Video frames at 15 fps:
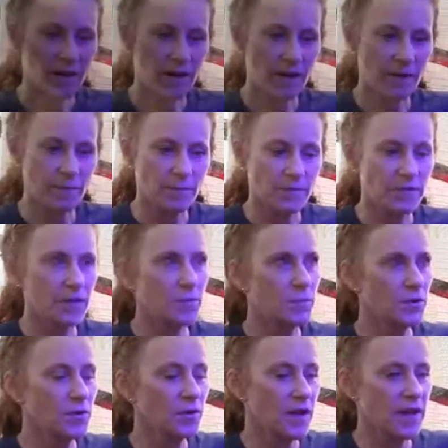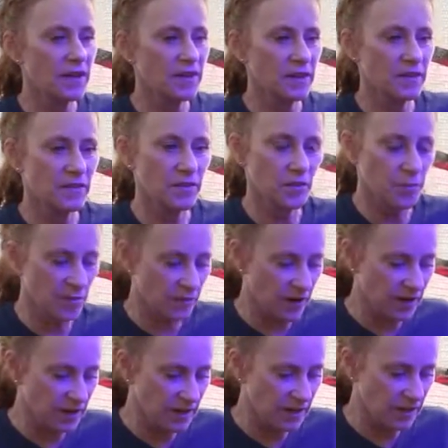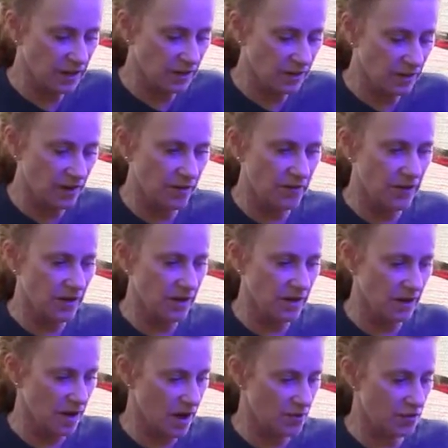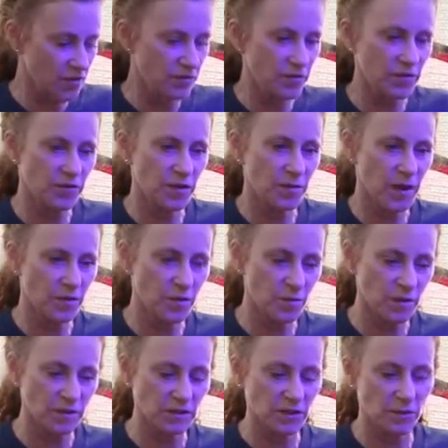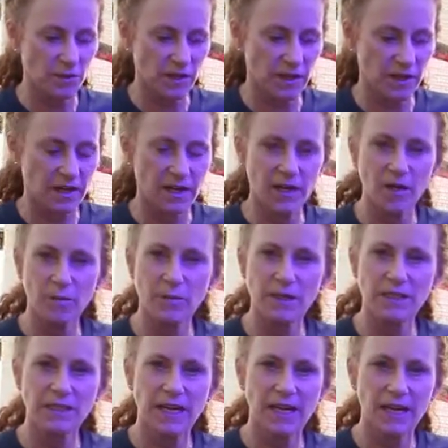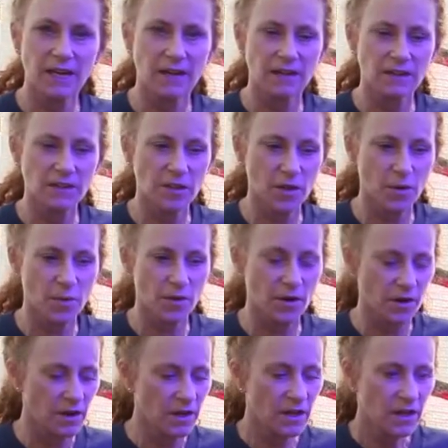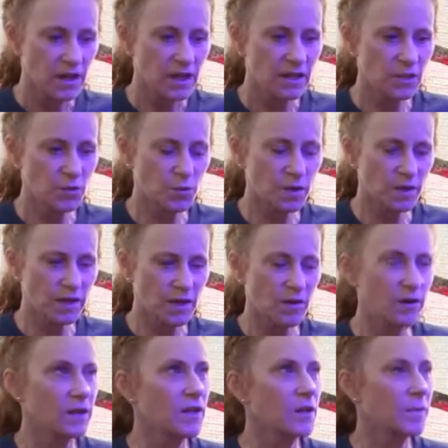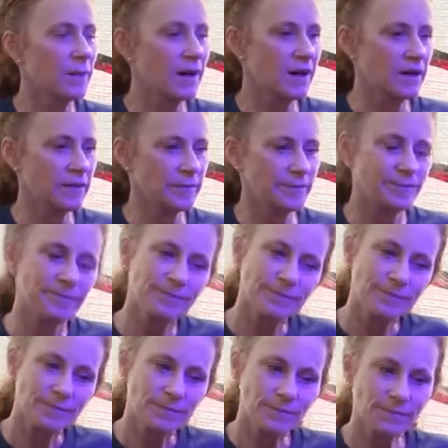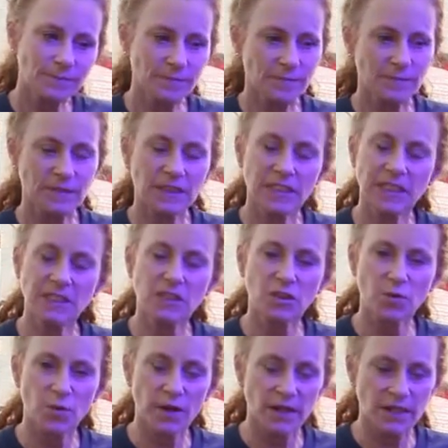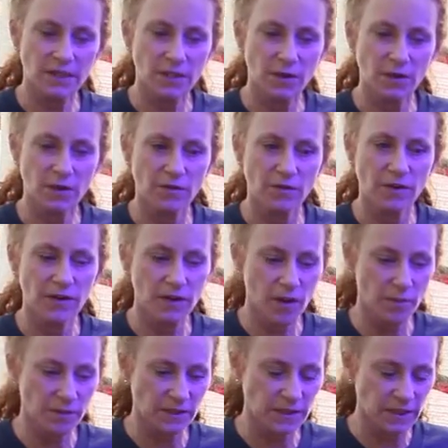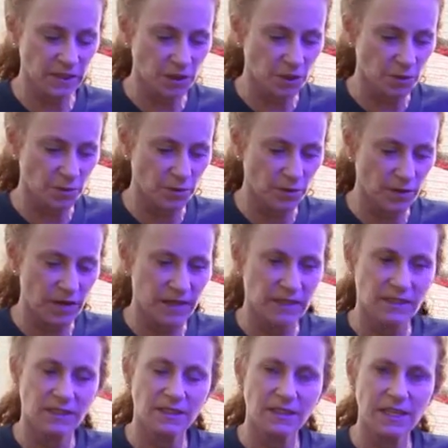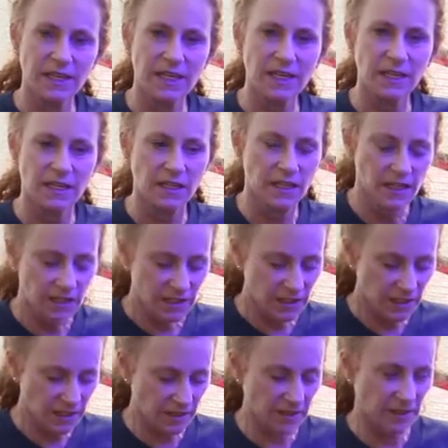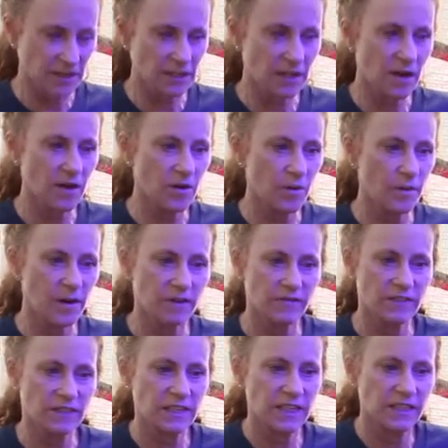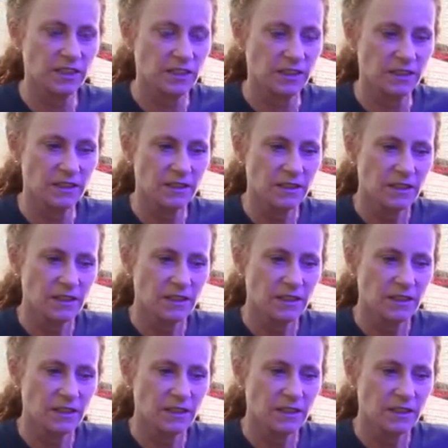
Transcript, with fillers: Um, the blue light that they're providing here of the 150 micromoles that we're getting here midday in October is really only about mm, 10 to 20. So a very low percentage of blue light is needed to get this color manifestation.